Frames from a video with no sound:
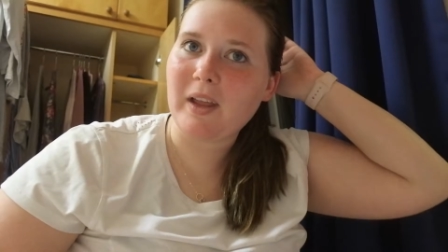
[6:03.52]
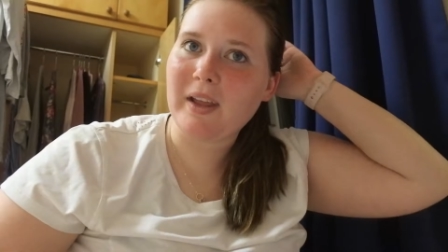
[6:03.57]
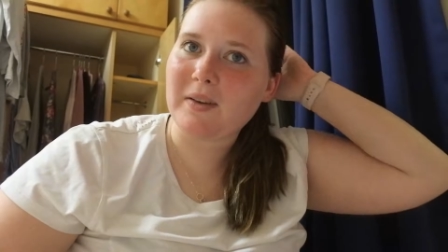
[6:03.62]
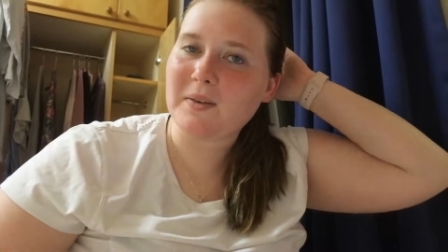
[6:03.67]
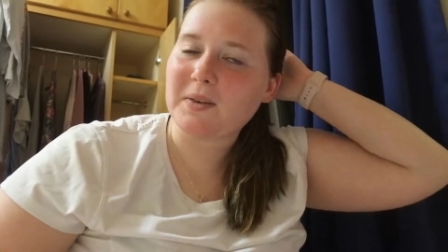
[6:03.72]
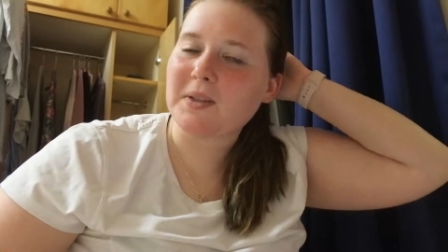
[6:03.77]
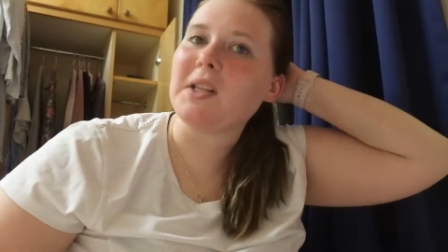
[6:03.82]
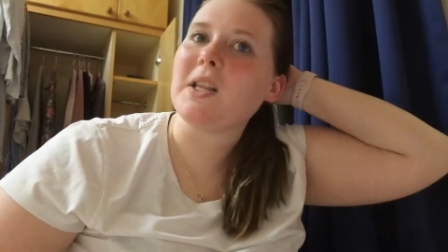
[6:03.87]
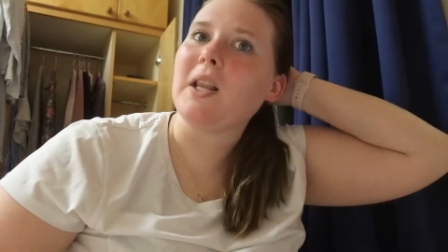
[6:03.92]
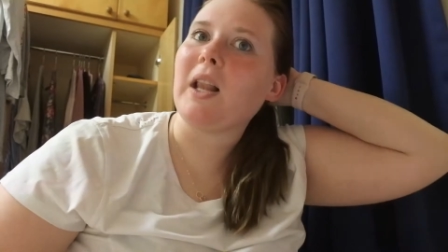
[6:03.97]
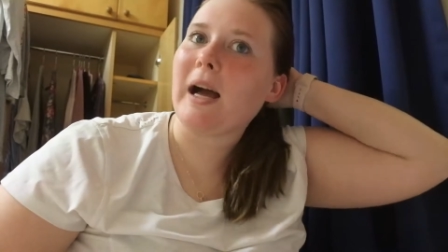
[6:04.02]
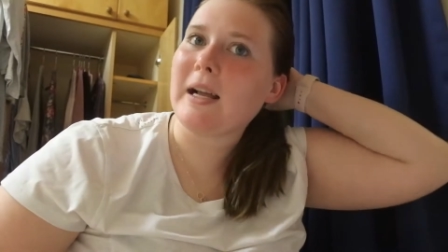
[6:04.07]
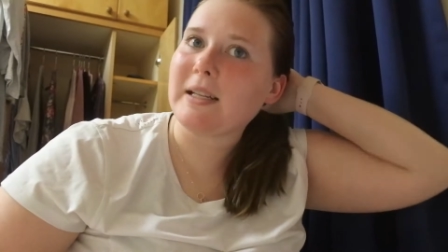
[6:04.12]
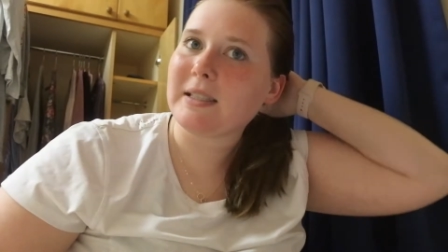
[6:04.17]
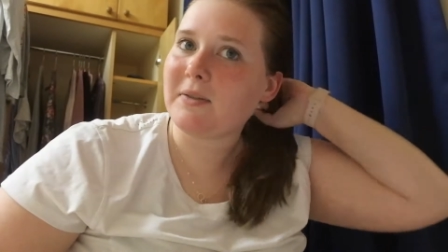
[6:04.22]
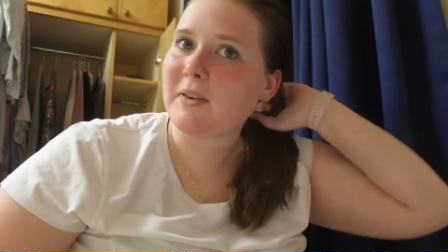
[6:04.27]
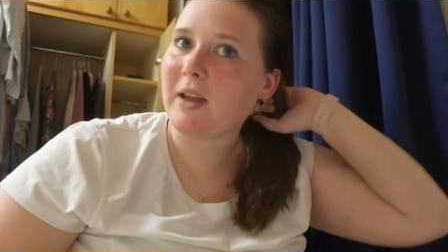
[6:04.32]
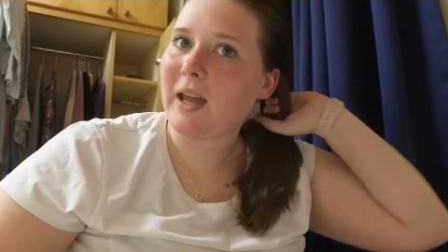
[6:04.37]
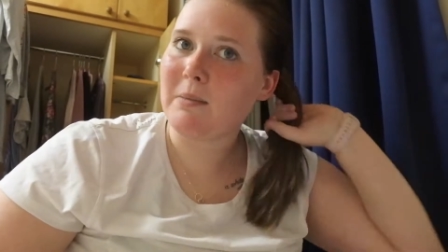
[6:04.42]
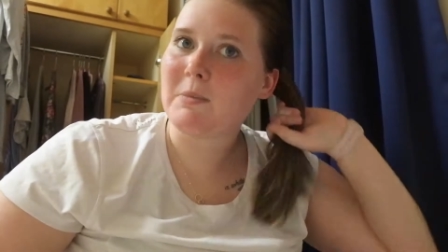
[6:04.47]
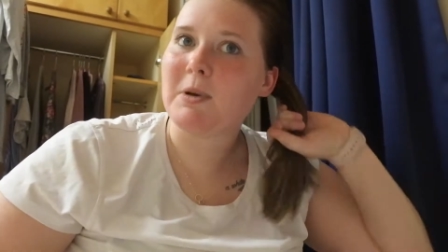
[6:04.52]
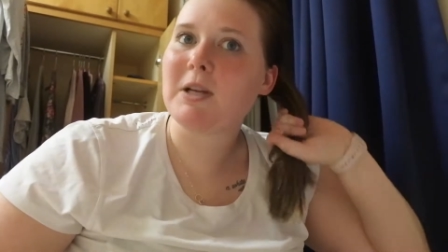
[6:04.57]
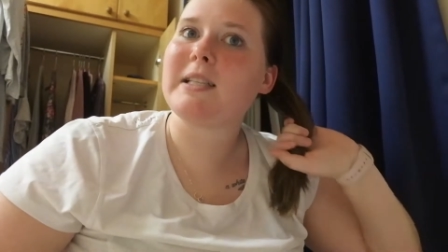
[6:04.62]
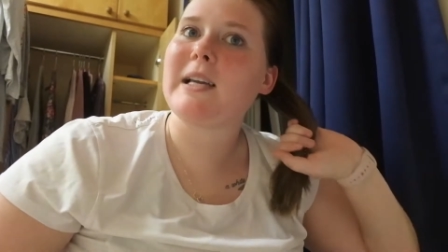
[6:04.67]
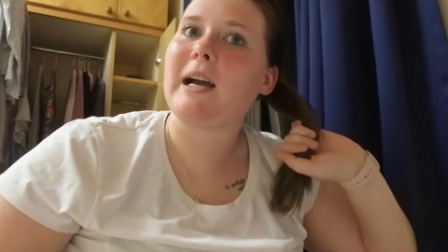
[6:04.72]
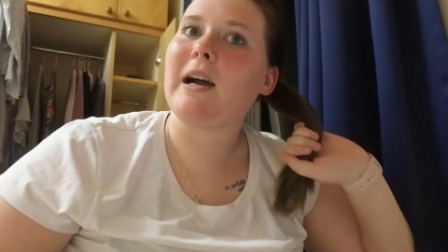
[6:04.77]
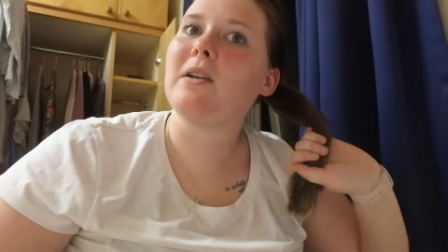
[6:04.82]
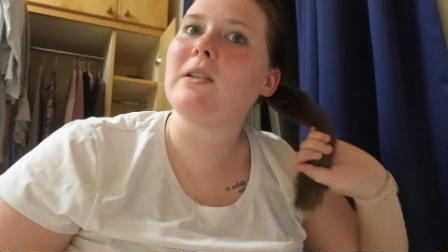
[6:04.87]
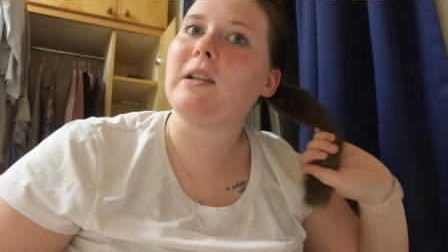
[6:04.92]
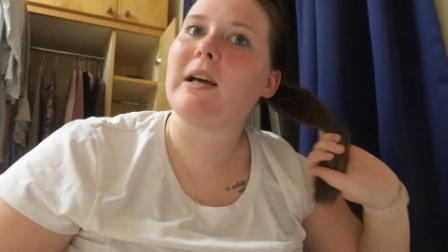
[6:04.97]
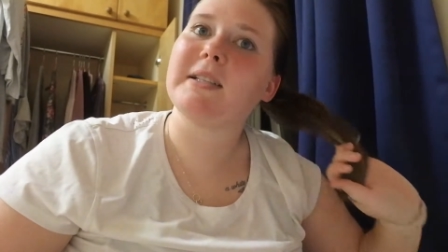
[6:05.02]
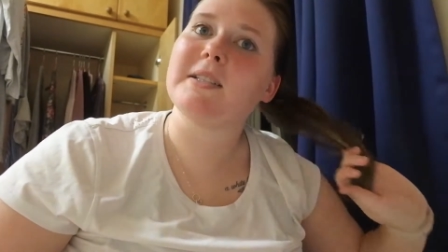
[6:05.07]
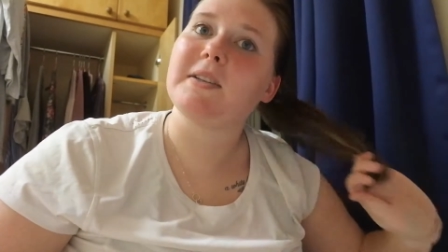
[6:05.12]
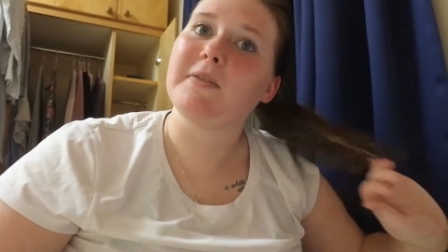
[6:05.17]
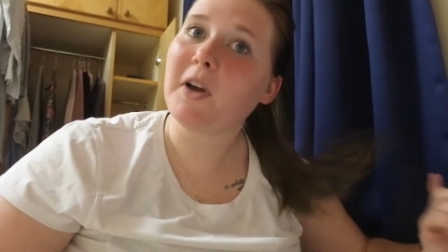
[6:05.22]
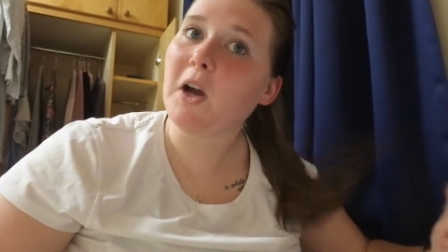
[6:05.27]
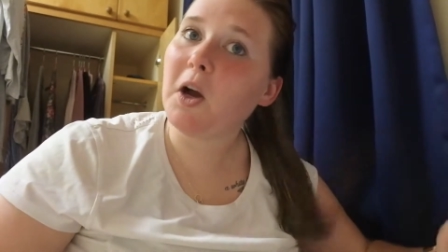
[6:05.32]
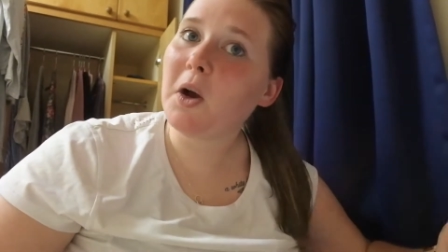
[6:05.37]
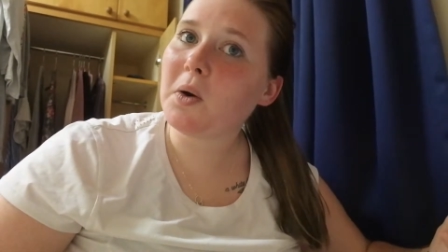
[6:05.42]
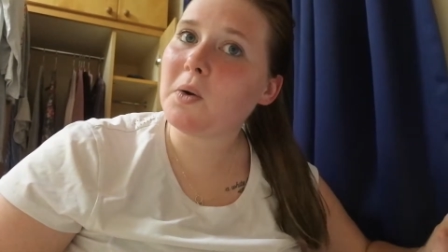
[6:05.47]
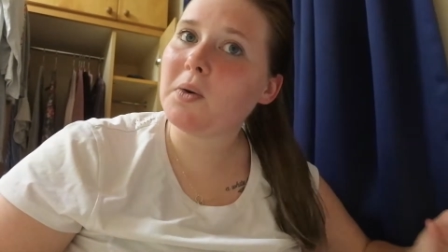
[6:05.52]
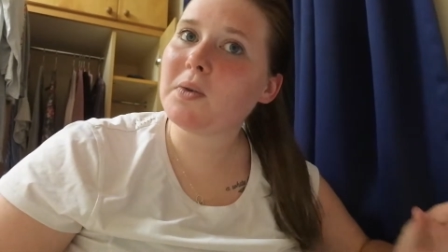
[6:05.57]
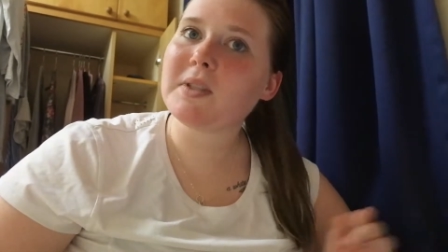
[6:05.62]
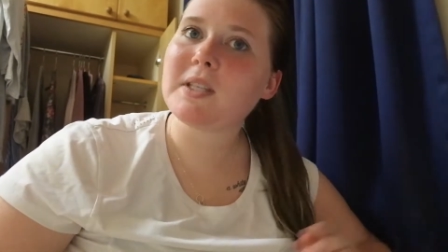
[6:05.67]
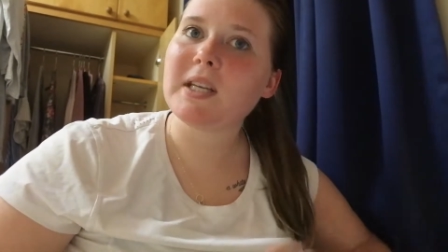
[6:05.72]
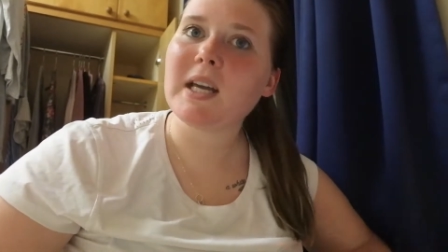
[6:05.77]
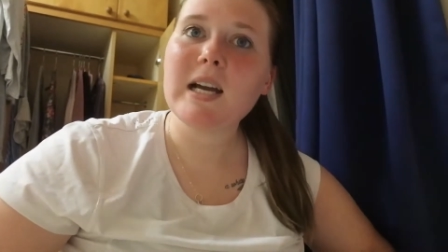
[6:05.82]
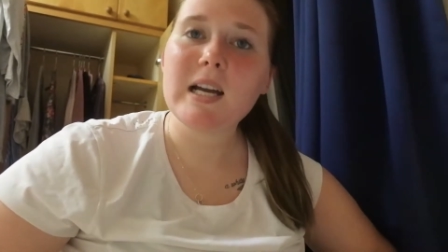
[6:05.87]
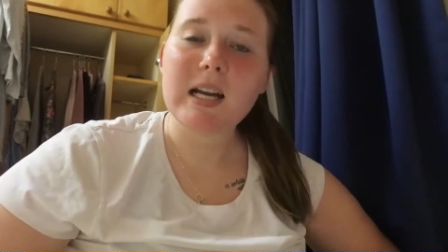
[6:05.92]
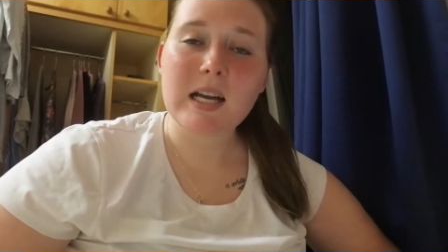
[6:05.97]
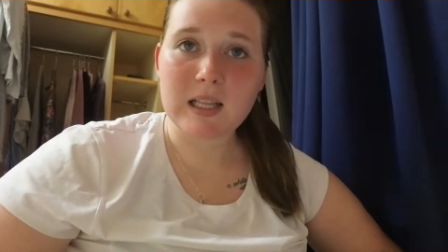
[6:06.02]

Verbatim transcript: like there's lots of cameras out lots of phones